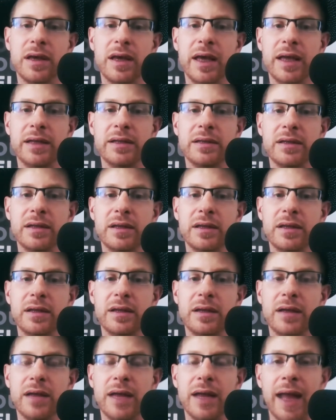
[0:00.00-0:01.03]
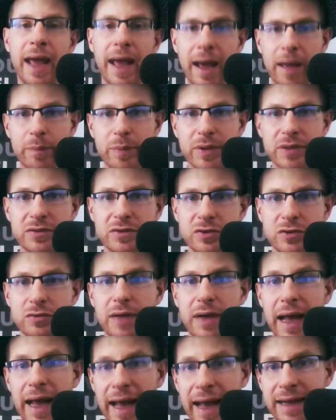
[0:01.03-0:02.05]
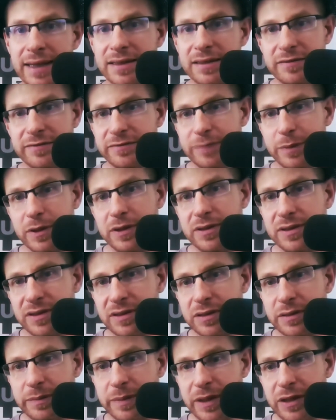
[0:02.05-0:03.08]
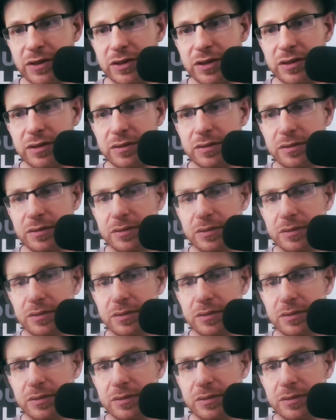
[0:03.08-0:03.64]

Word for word: and it happens through active participation.